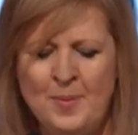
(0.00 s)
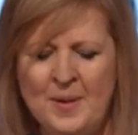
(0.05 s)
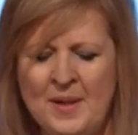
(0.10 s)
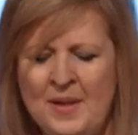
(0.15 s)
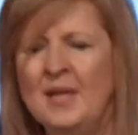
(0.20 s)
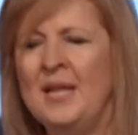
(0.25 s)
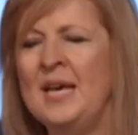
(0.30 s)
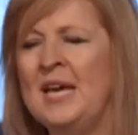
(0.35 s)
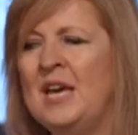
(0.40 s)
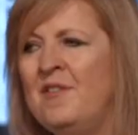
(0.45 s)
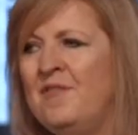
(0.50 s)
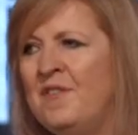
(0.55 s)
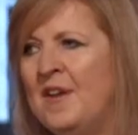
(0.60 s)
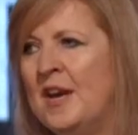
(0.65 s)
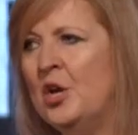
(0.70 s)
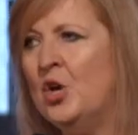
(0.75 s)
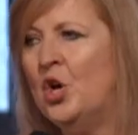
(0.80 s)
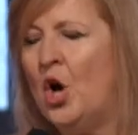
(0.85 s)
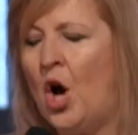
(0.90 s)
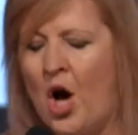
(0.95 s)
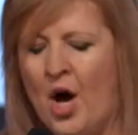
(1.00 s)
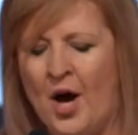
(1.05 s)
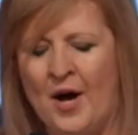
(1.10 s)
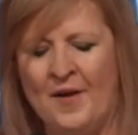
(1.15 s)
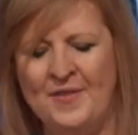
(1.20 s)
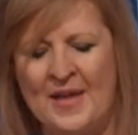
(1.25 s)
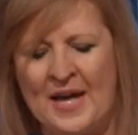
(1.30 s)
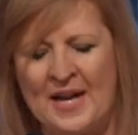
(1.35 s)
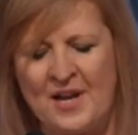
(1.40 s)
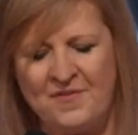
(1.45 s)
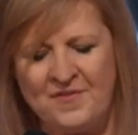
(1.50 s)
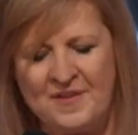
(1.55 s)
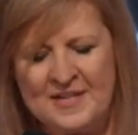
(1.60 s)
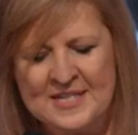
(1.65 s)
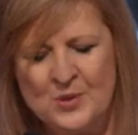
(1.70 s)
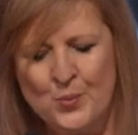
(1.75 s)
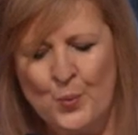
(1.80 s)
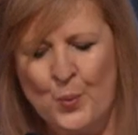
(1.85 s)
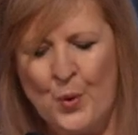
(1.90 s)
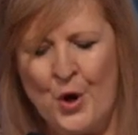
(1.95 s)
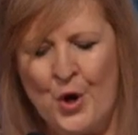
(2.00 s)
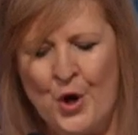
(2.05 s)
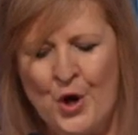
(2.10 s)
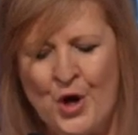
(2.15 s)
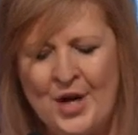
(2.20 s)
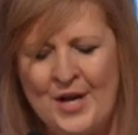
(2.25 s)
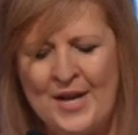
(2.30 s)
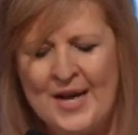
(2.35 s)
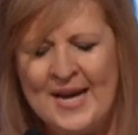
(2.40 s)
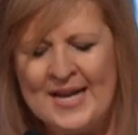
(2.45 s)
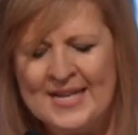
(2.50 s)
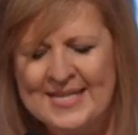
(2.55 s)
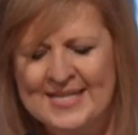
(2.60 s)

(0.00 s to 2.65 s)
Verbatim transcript: believing God that if His Word